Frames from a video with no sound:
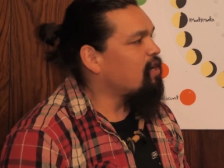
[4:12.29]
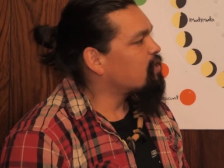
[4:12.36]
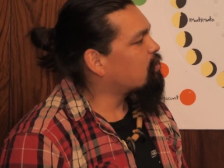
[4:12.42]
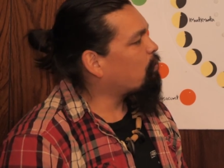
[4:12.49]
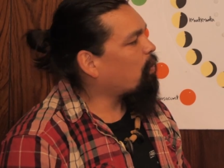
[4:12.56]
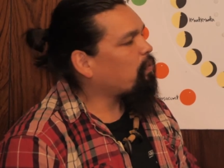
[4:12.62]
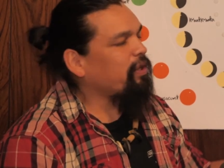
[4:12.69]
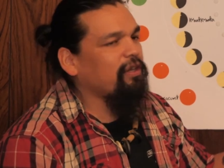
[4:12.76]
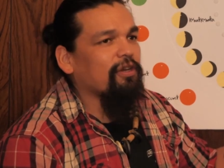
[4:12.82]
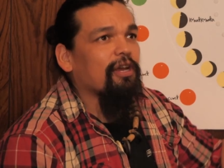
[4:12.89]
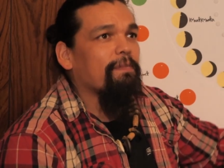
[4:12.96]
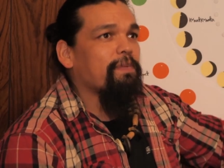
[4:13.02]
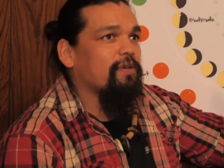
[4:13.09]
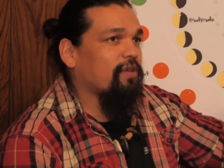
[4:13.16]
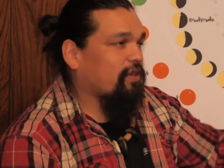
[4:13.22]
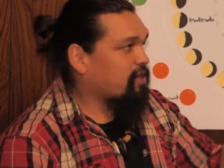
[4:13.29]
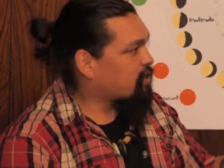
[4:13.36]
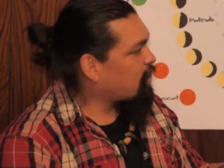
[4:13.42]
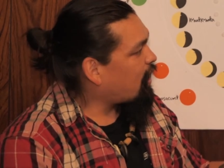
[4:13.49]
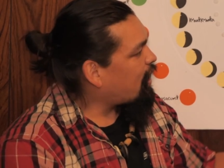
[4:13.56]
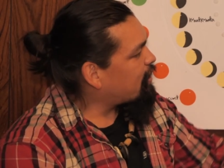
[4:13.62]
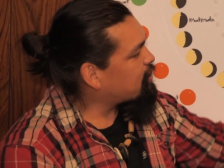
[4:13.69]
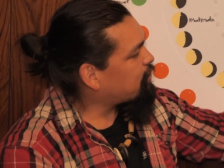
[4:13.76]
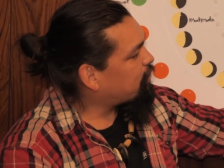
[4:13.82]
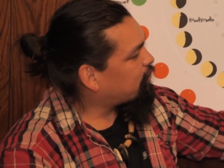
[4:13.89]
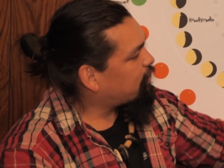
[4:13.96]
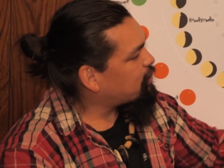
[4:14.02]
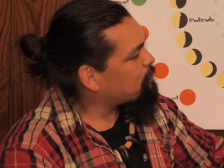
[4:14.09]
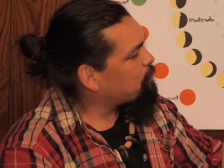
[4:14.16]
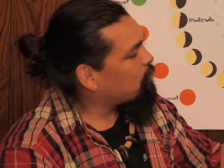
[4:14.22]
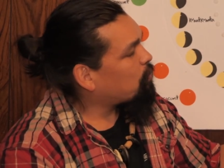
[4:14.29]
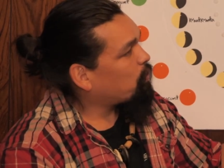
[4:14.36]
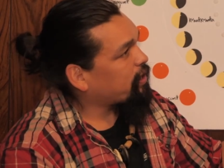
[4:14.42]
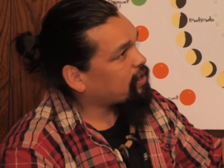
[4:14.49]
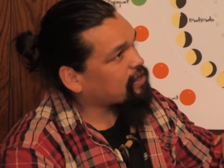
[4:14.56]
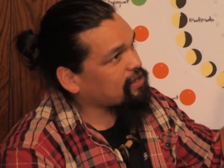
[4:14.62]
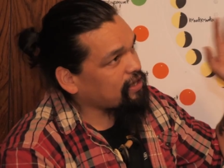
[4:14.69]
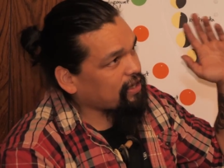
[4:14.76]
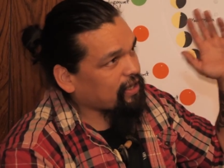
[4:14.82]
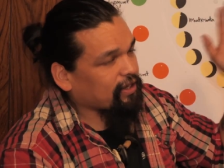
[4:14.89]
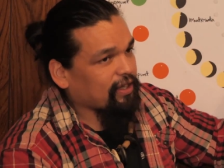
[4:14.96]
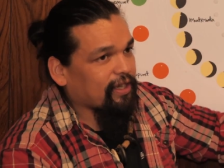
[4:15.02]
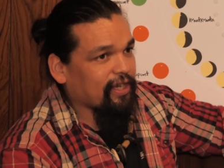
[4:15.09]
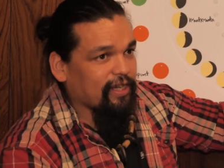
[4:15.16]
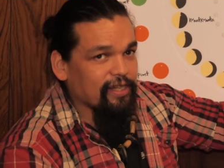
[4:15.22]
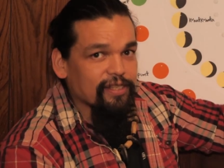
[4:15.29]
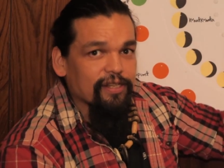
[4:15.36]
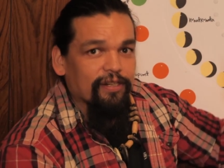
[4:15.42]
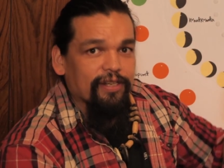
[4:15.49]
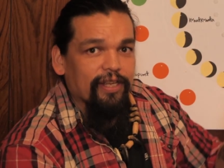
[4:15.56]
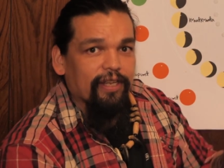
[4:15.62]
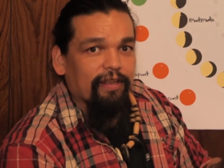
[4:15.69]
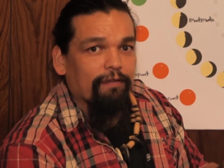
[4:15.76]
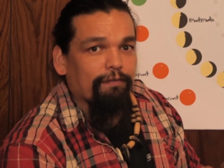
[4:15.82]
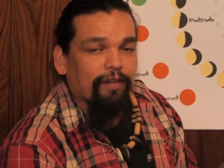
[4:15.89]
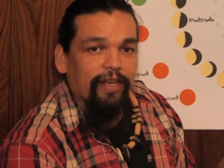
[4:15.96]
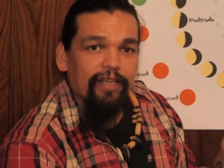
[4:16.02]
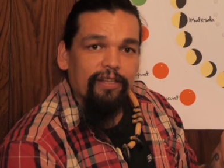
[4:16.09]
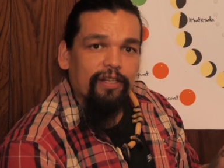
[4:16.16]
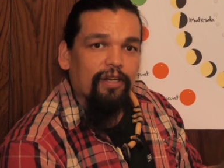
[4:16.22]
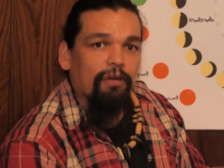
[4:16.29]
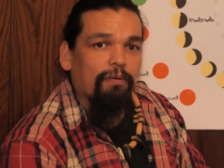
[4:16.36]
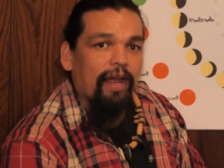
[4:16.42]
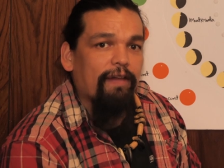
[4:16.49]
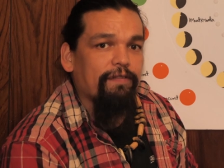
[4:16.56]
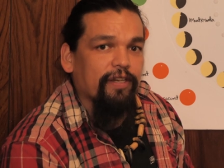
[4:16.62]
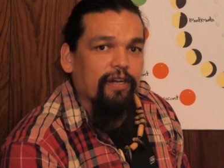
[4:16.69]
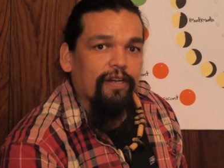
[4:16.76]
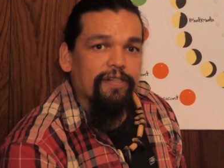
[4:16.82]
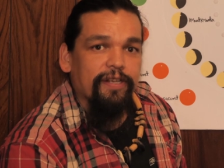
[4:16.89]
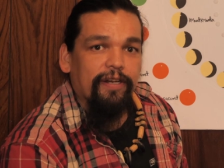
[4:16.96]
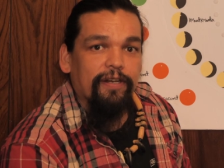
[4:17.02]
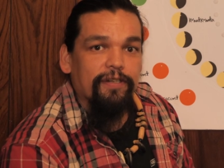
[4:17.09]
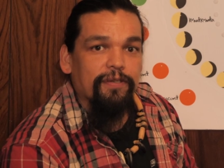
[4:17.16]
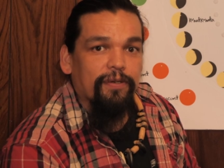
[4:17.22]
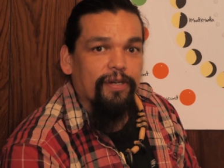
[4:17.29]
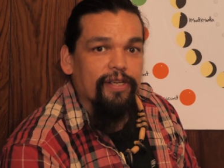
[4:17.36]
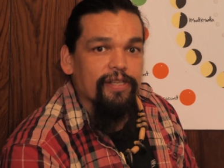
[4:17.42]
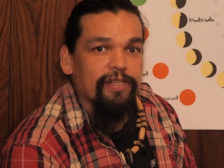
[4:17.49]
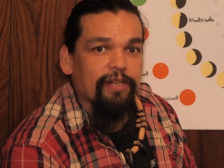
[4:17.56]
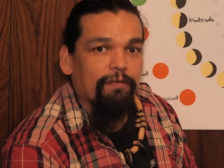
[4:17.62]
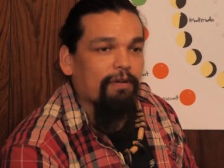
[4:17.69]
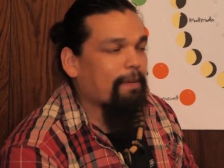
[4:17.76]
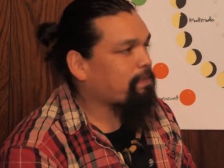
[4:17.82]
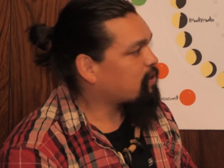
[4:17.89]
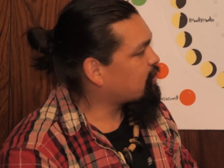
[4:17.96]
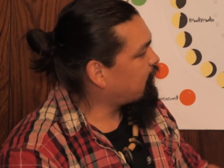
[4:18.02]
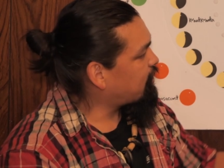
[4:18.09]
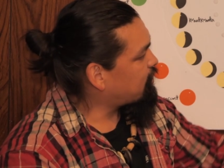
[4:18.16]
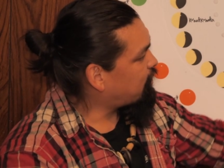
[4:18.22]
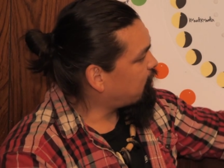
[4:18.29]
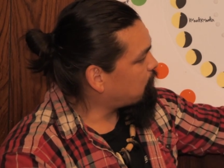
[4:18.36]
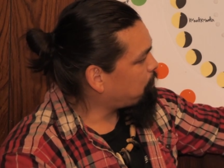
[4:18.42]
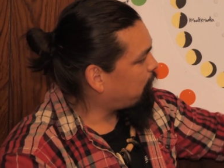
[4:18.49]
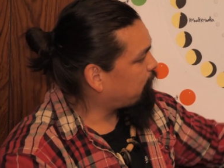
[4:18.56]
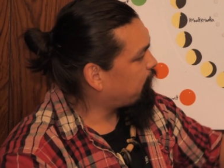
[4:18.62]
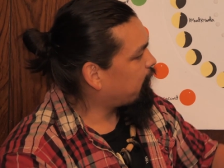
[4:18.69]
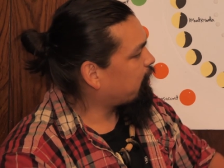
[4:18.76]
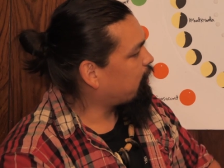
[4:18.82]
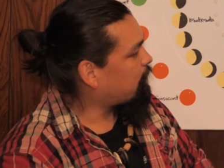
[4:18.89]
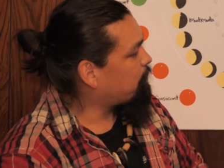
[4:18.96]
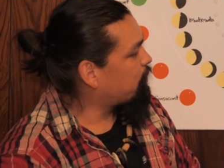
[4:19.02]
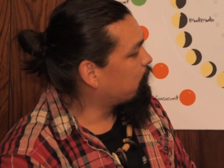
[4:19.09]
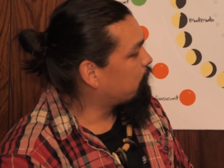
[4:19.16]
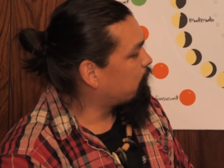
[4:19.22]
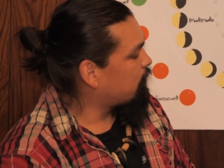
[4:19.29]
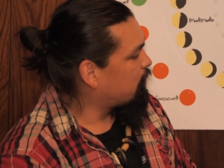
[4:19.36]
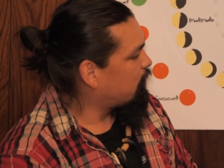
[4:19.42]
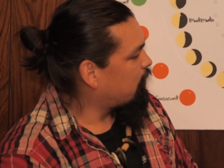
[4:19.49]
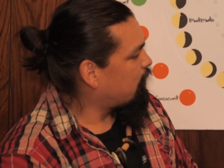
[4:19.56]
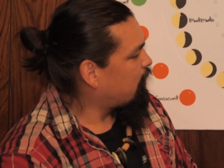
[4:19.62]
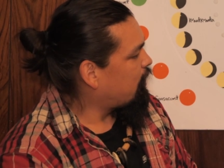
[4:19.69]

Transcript: So when we look up into the skies during this moon, we can see that the geese are taking flight and they're arriving in our territories, and it represents this particular moon.